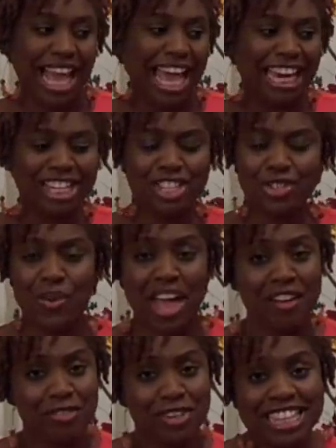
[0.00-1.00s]
I didn't do
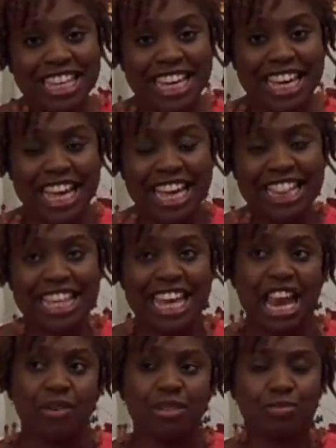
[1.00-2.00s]
everything
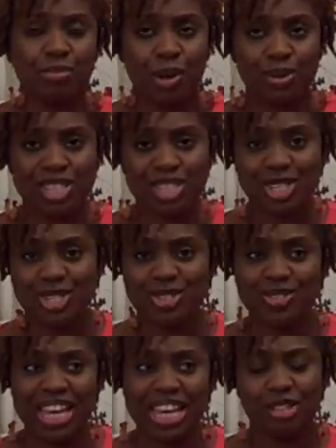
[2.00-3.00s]
that I was supposed to
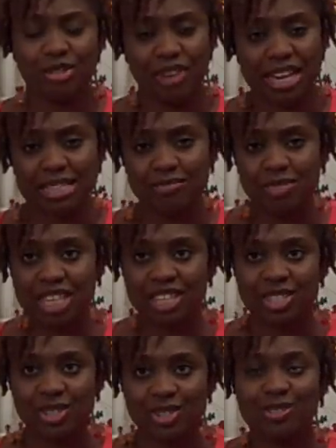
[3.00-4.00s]
do that he directed me to
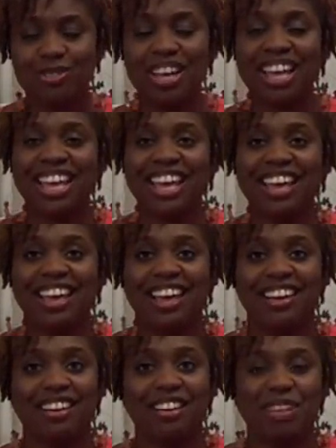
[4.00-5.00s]
do
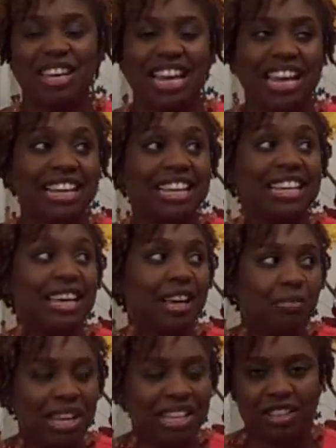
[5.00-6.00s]
um, and I could
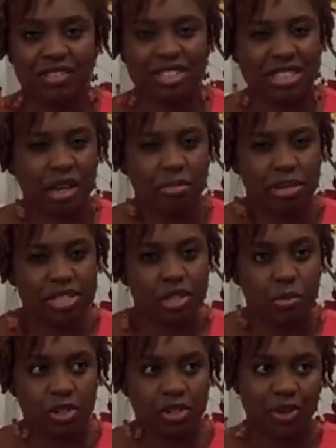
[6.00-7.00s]
kick myself because I could be
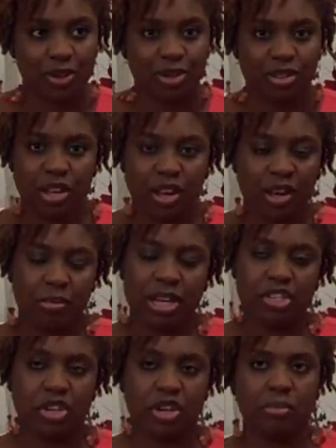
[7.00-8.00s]
so much further along in my
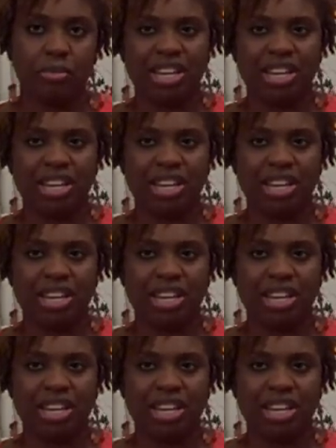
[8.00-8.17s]
journey.